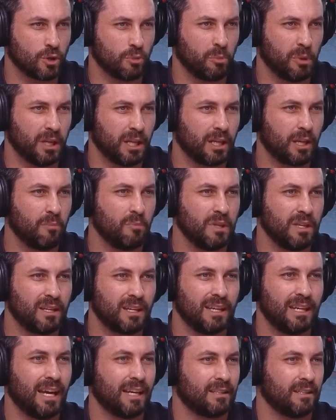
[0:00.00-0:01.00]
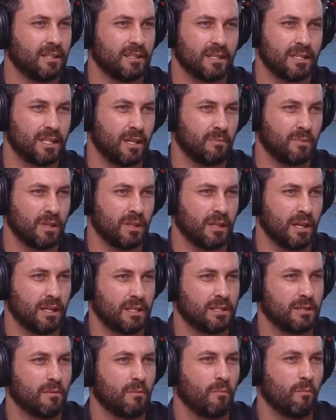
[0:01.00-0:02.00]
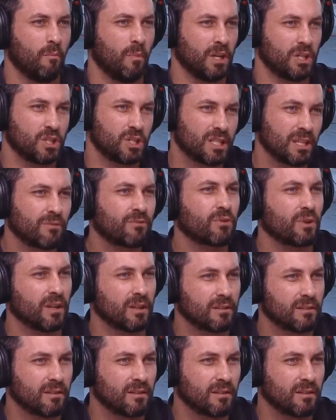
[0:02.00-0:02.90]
but it can be connected to something that's much different.